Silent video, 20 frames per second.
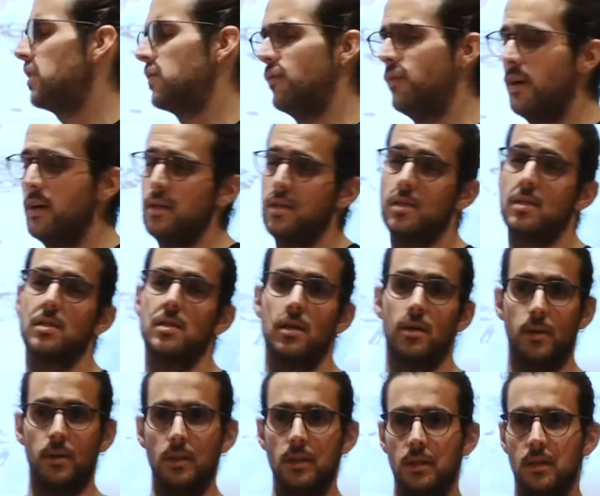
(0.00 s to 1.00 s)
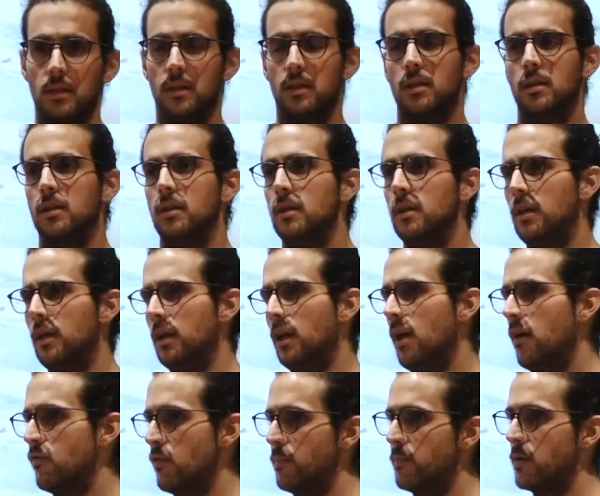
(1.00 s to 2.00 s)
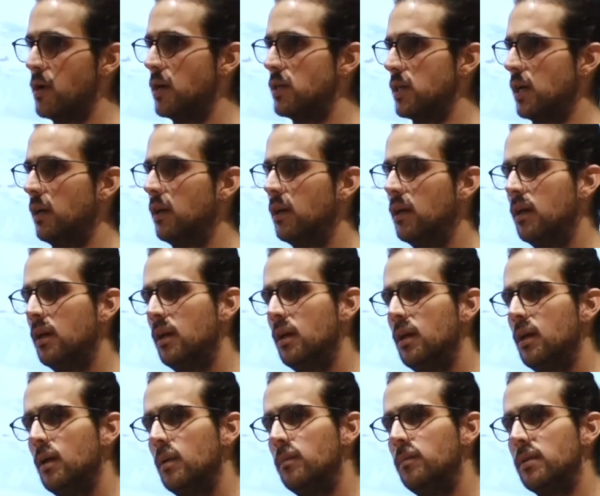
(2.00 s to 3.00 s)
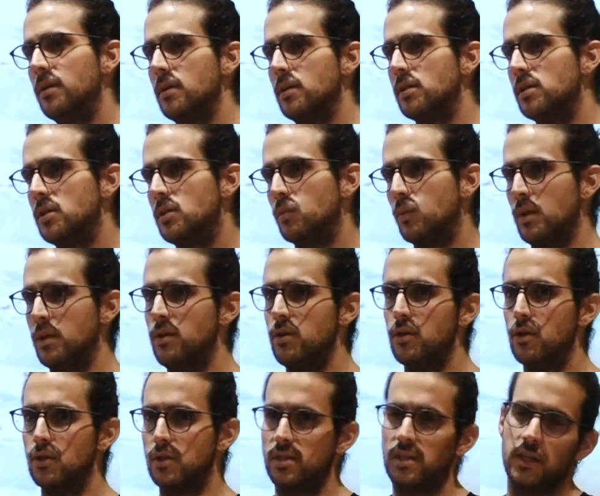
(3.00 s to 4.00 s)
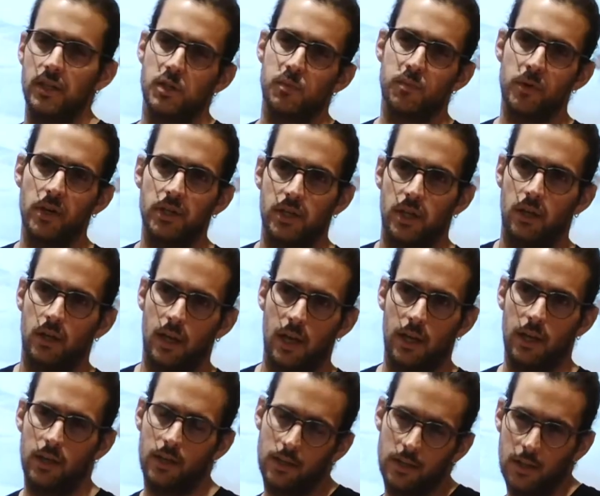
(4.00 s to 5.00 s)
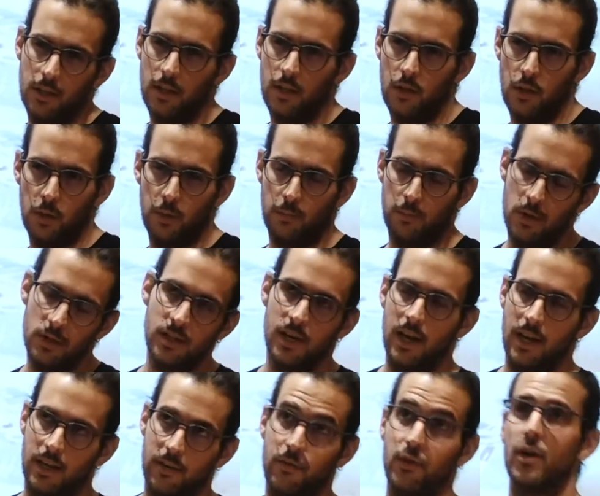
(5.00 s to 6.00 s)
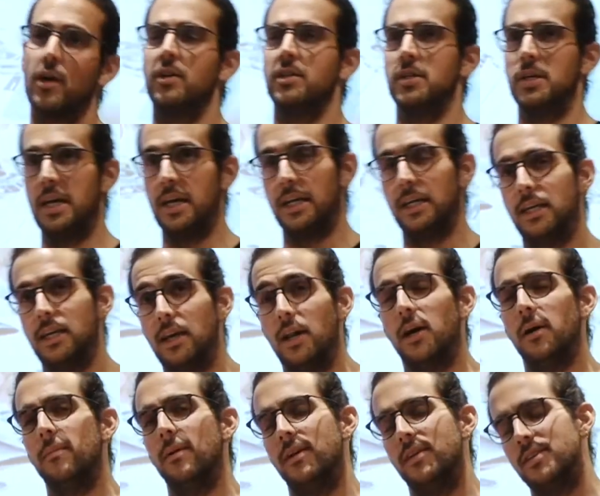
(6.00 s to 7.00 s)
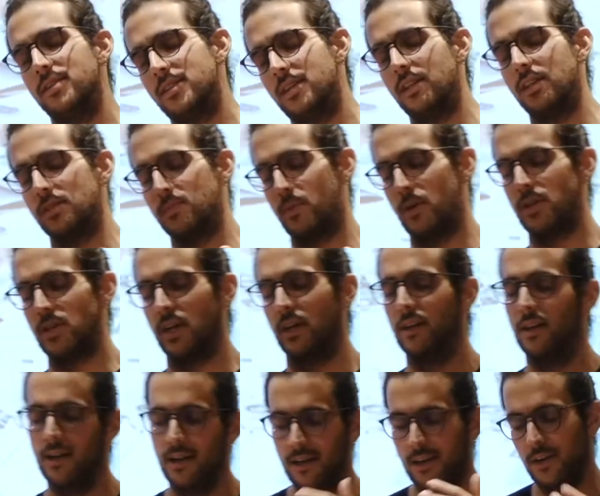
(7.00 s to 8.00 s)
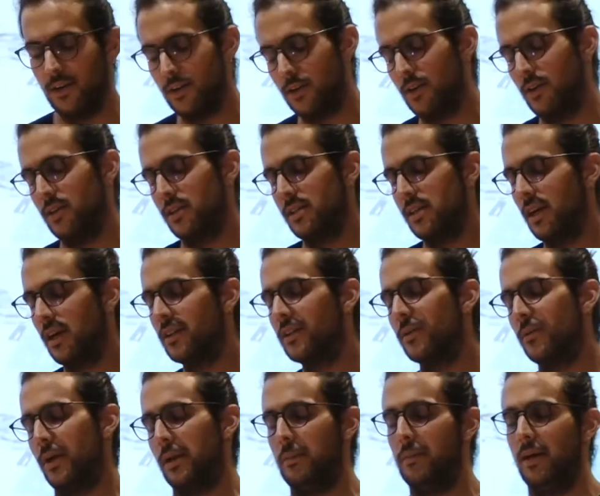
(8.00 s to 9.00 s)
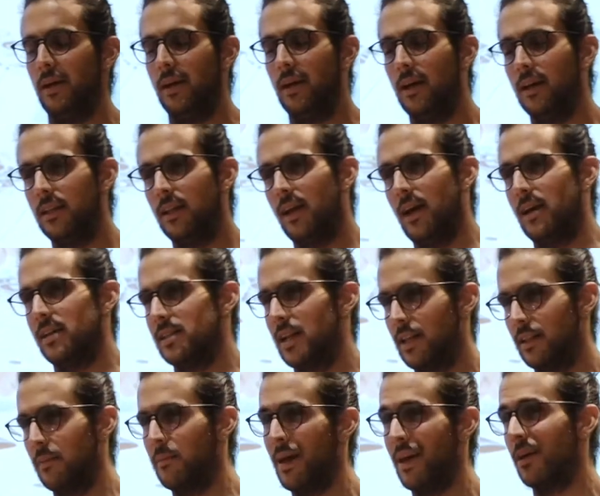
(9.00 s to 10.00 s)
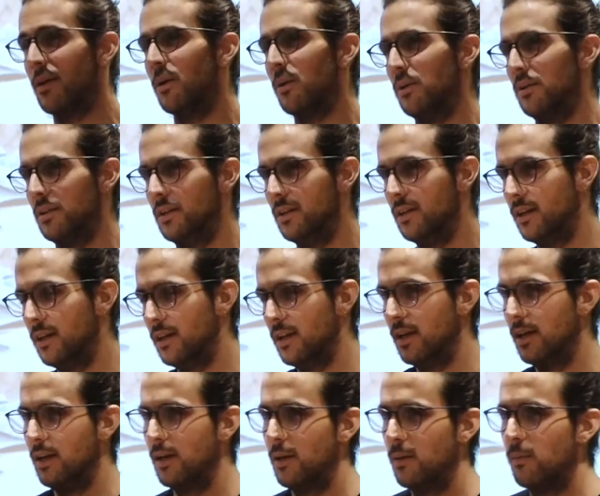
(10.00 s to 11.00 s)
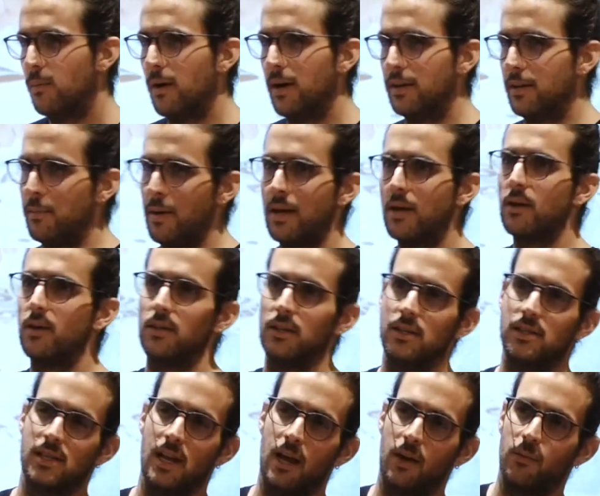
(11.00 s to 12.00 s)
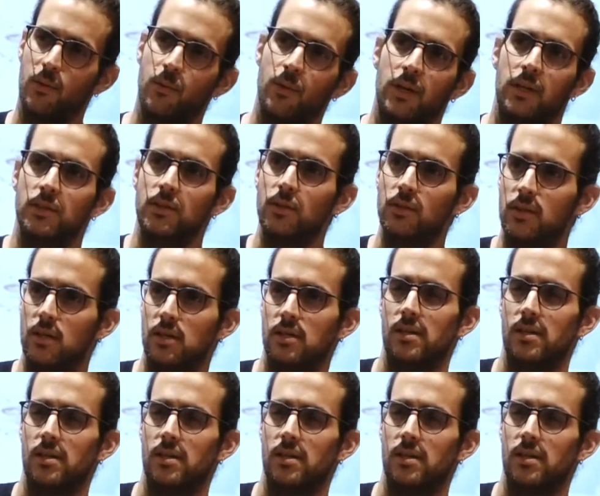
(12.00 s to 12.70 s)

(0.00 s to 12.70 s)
very subtle in every project, because when you see this project, like mostly like if you go to GitHub and you see this project, you see on the README and it has like the main goal. But the main goal is like, we want to do this